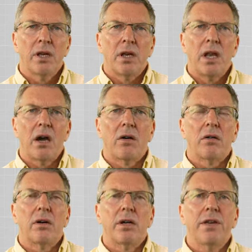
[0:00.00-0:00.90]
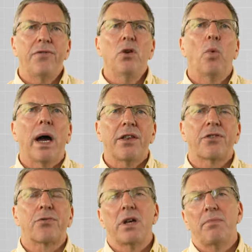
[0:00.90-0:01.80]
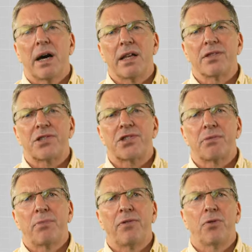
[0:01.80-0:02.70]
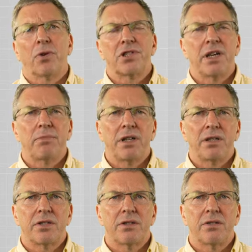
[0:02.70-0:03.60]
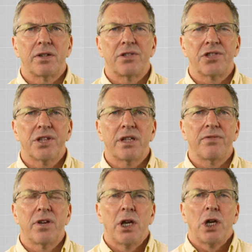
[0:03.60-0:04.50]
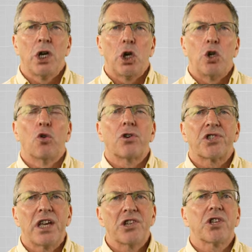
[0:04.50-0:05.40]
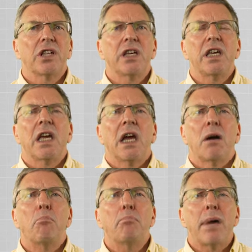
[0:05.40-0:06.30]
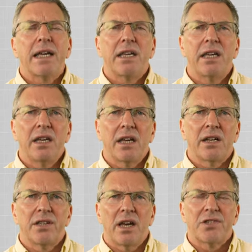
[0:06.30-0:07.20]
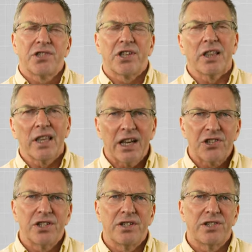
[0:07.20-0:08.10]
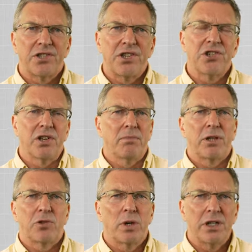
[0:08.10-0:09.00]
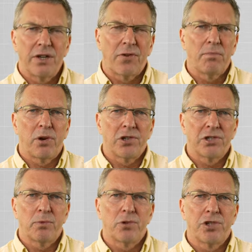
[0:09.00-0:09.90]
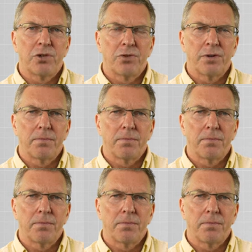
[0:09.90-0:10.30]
Now, if you wait 3 months before attempting to conceive, you're essentially making a selection decision between different possible children.